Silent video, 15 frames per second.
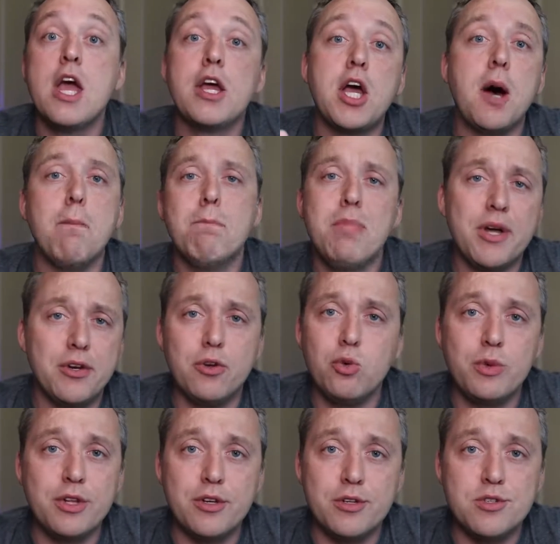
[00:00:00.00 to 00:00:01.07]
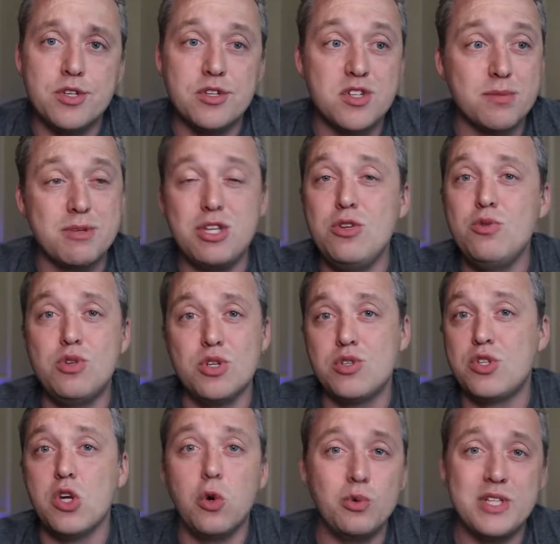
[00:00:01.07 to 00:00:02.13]
come bundled with your system and you just
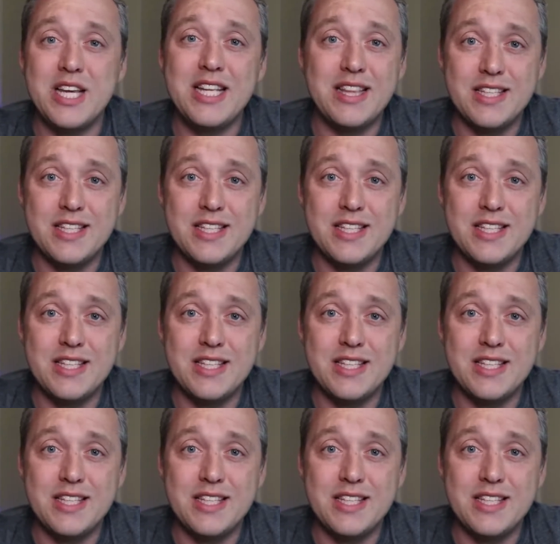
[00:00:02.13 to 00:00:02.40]
don't take